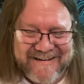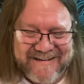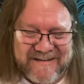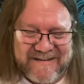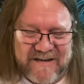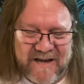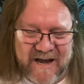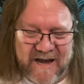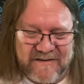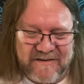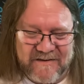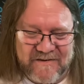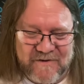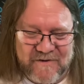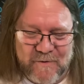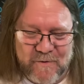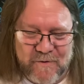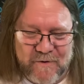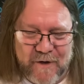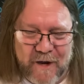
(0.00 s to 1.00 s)
it's got the
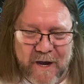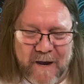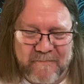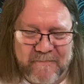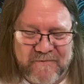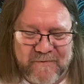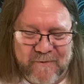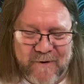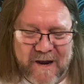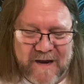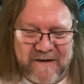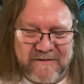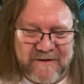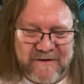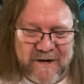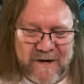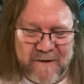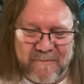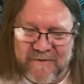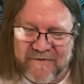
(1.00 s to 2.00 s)
two cups right
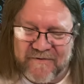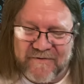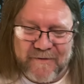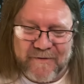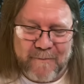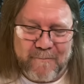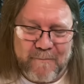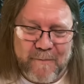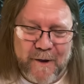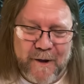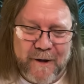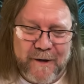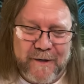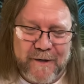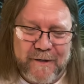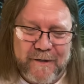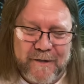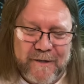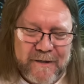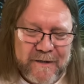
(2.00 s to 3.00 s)
there, but
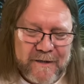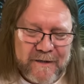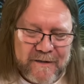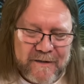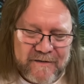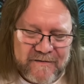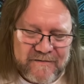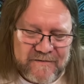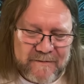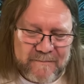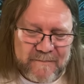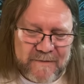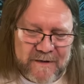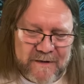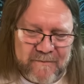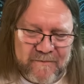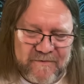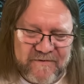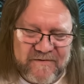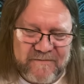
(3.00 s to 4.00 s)
somebody, somebody
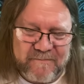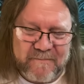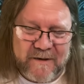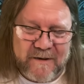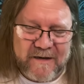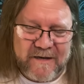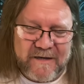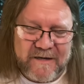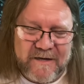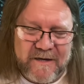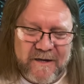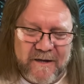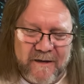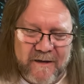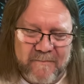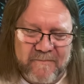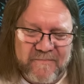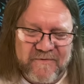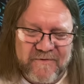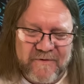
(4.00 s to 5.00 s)
was spilling
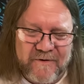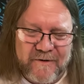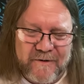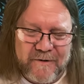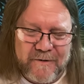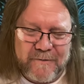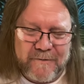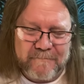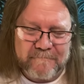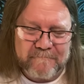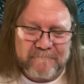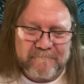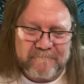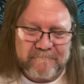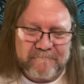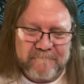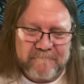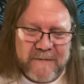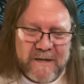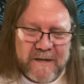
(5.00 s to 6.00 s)
cups, you know.
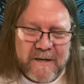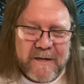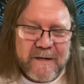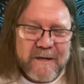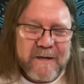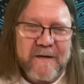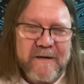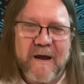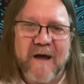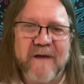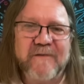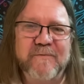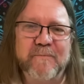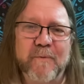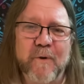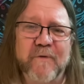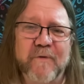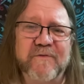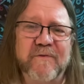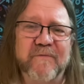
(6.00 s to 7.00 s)
Not
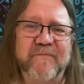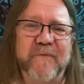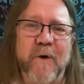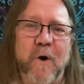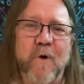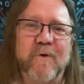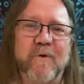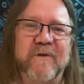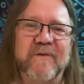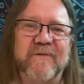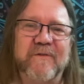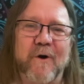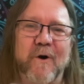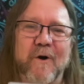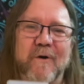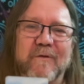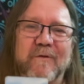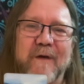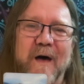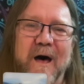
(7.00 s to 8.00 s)
supposed to focus
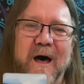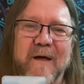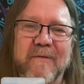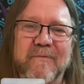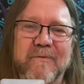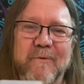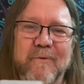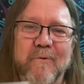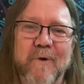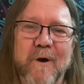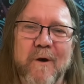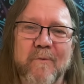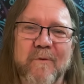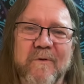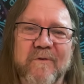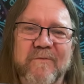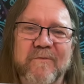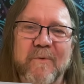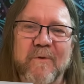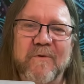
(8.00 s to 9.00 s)
on that, though, are we?
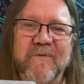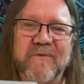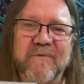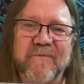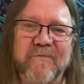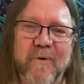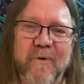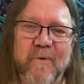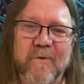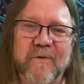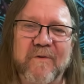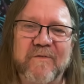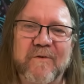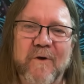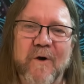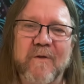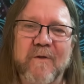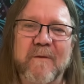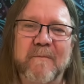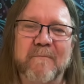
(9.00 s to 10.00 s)
Supposed to focus
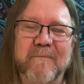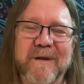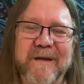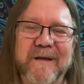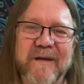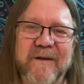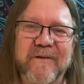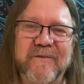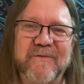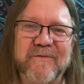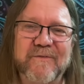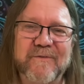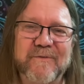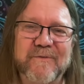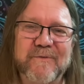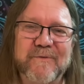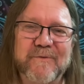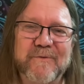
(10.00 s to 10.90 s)
on the bliss,